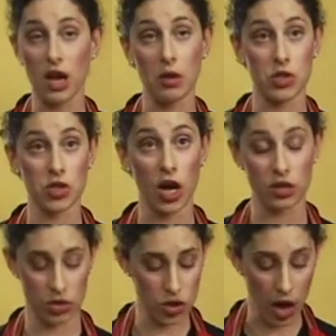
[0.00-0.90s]
I was scarred
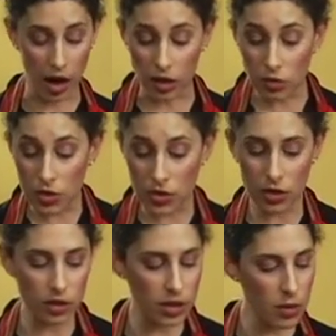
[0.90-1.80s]
as a child with the
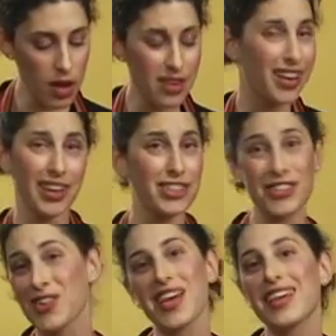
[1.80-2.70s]
curly one and I just
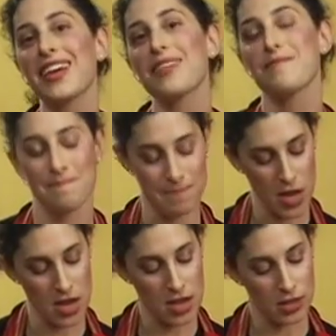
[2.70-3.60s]
don't like it.
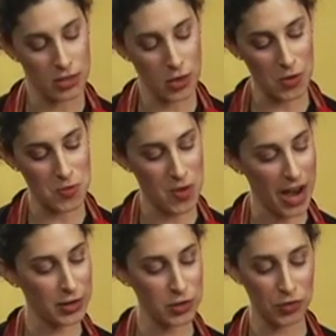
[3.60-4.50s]
So
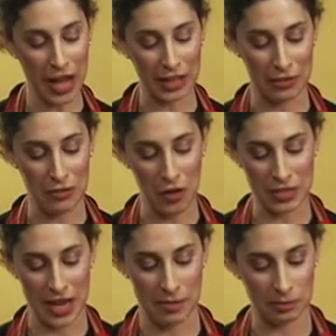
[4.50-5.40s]
I use flat leaf all the
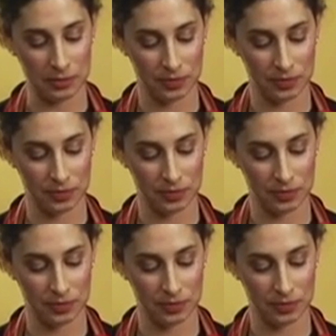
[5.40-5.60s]
time.